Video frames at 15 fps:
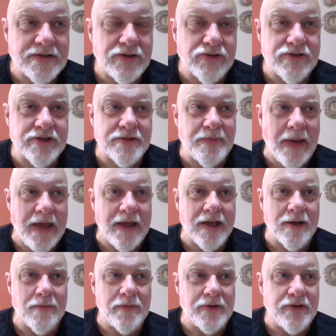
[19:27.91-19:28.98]
You're just paying
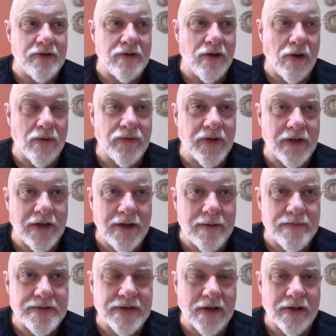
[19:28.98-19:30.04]
him to own the
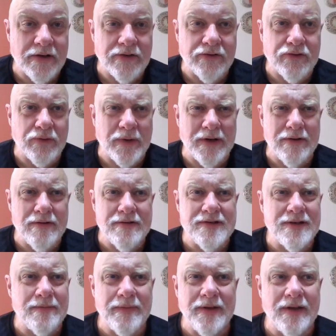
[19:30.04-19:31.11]
libs on Twitter or
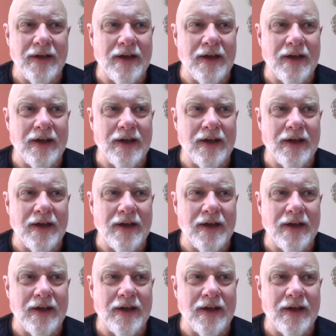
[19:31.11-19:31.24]
something.